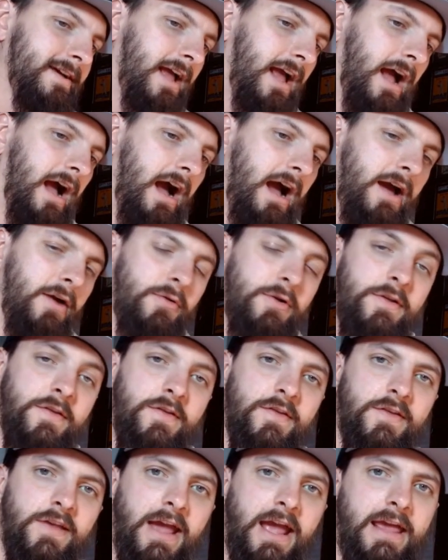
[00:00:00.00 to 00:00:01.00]
I would
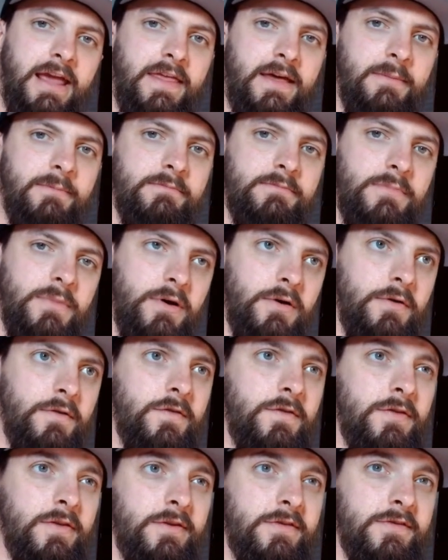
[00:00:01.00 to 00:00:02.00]
say that
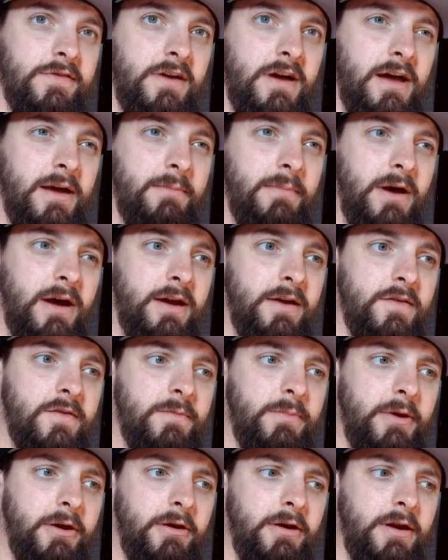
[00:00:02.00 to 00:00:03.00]
most of the time, my
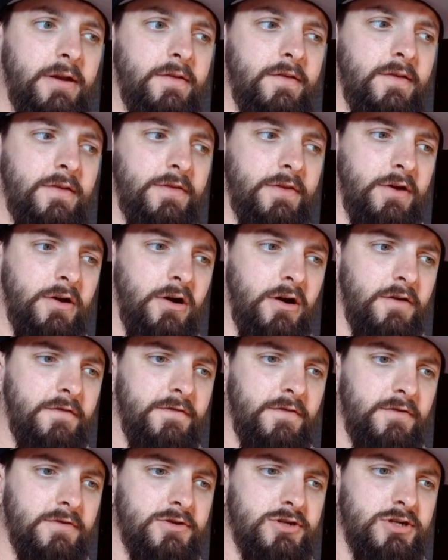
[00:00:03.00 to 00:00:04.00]
experience at the
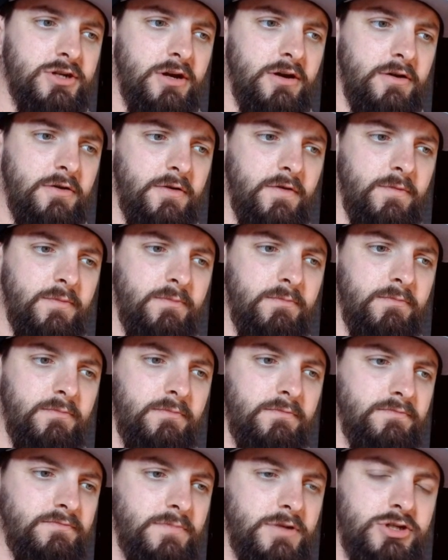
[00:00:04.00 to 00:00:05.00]
Garfield show is
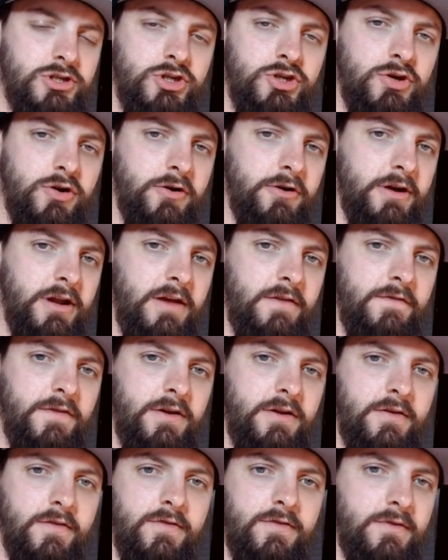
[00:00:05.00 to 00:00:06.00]
majority of
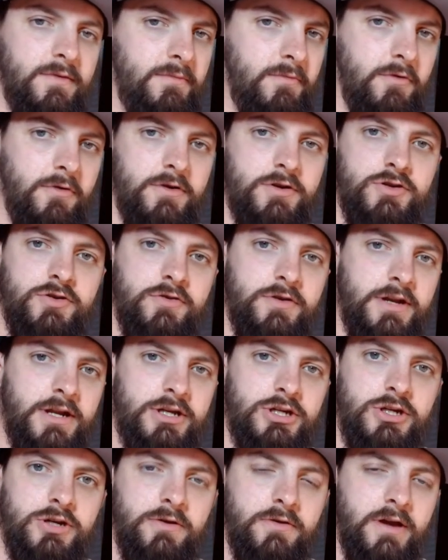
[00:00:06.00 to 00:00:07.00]
it is the more
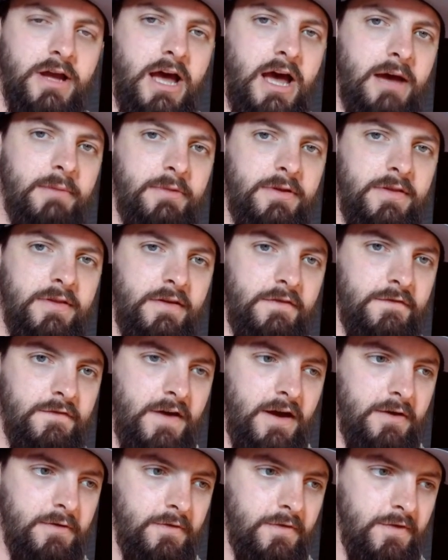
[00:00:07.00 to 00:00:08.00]
traditional, commonly
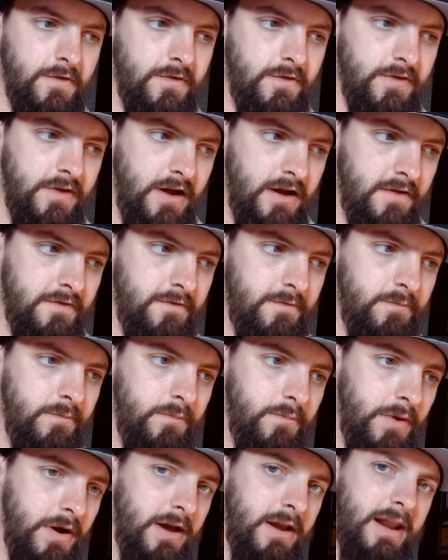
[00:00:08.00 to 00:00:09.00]
found stuff.
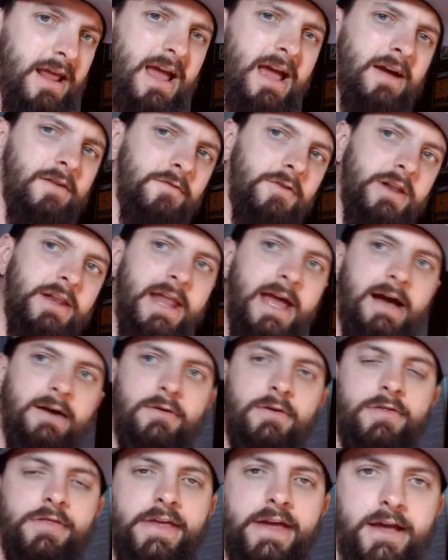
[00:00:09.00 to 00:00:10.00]
But every
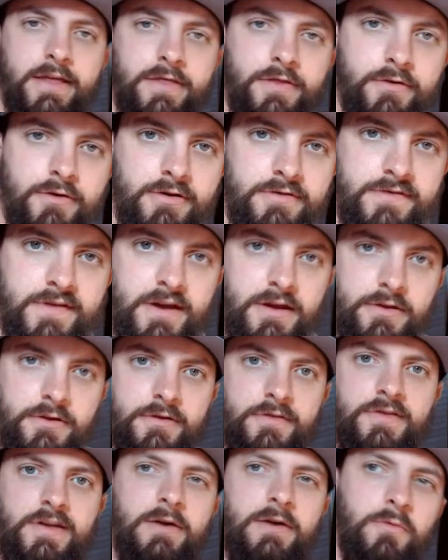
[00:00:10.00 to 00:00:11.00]
now and then, there are
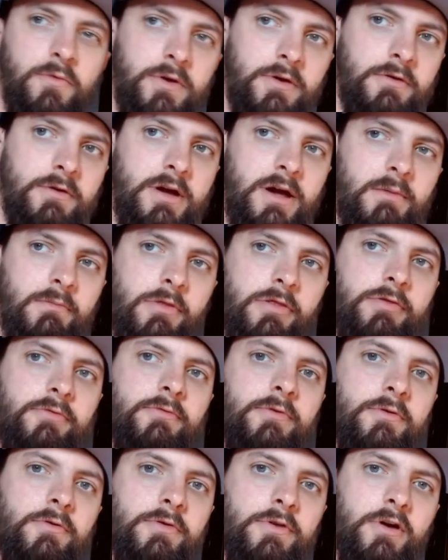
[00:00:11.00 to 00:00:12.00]
dealers that will come
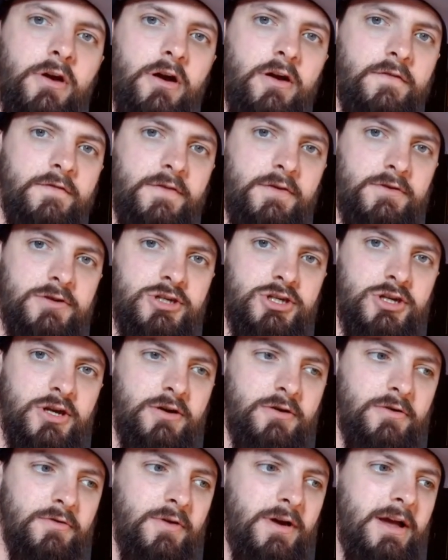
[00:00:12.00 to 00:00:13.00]
through the Garfield
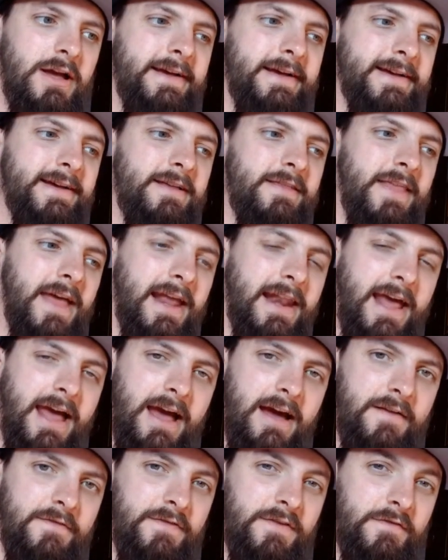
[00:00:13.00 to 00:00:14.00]
show that
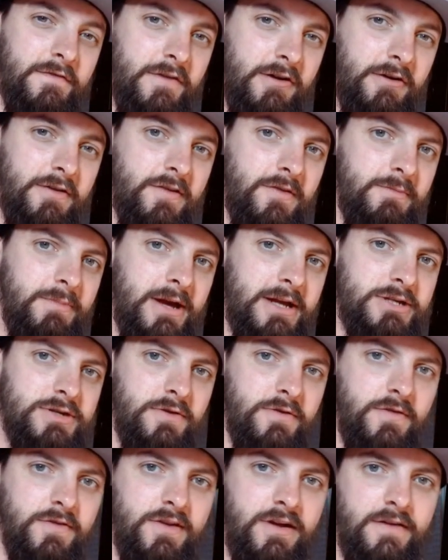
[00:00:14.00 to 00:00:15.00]
have the very
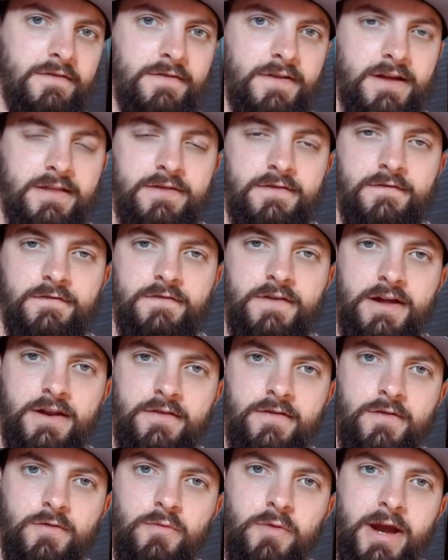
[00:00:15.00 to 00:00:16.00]
special stuff, like the
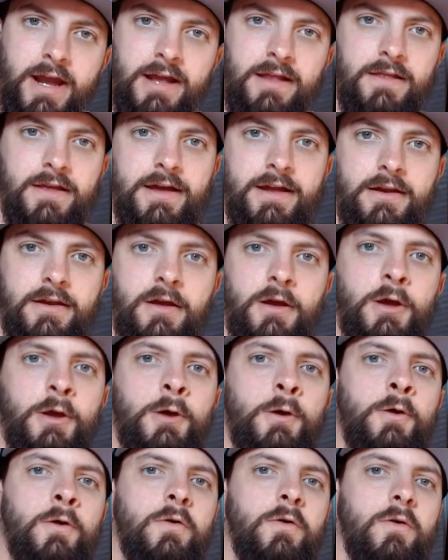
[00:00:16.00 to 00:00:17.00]
Venezuelan
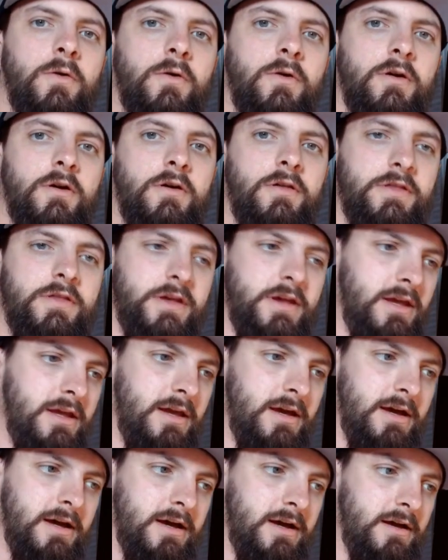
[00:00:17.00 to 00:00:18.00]
or
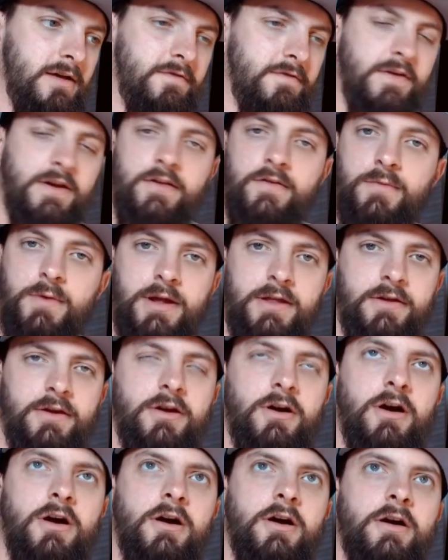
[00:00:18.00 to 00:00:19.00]
the Venezuelan
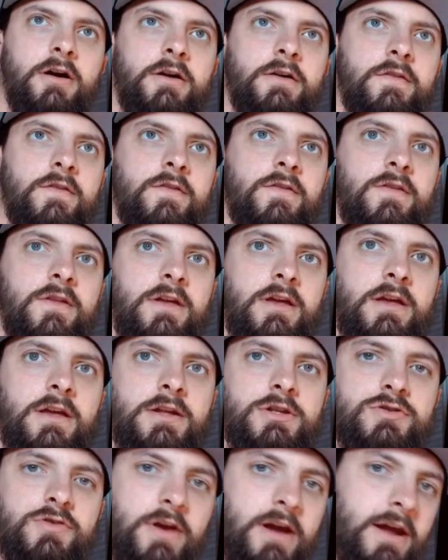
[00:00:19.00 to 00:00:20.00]
cards,
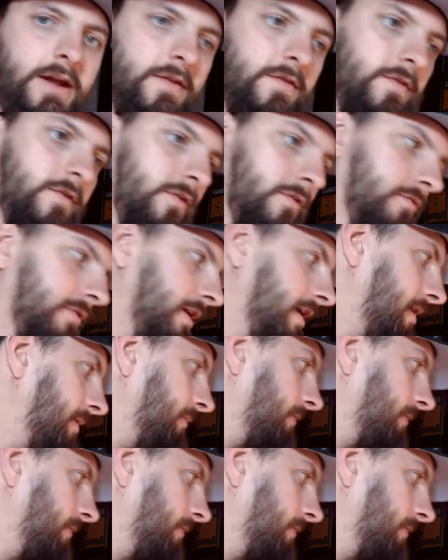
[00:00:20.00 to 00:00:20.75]
the transograms,